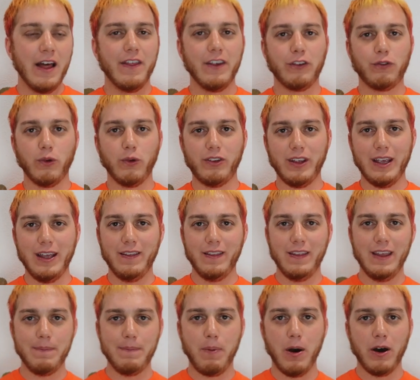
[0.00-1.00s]
This was in
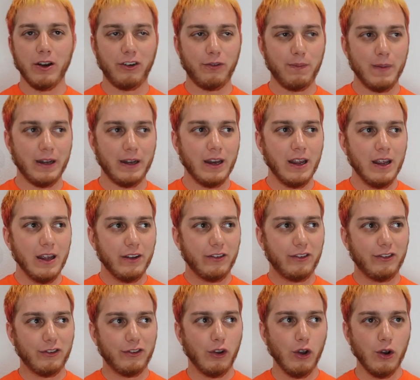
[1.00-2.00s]
the punishment
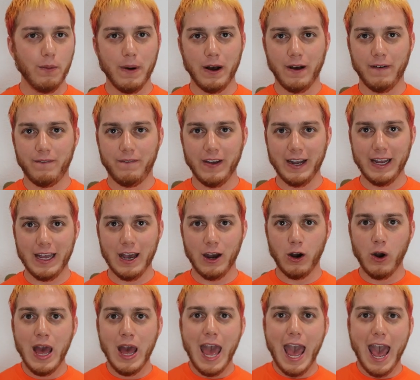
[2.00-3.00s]
scuba video,